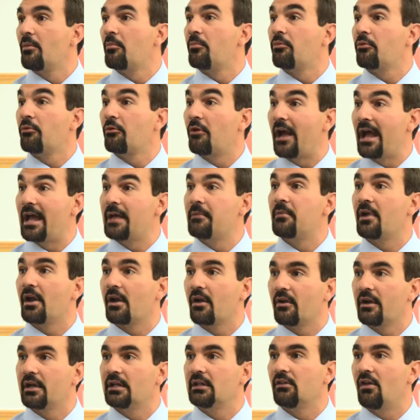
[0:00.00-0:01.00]

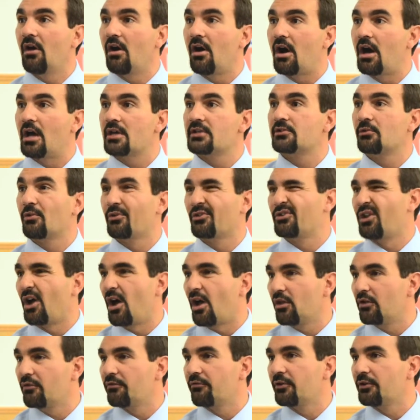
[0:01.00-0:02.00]
primary loss or
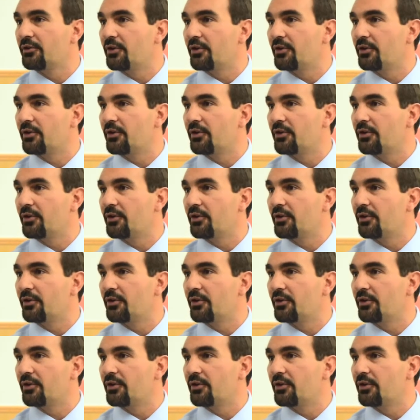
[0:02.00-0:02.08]
dollar for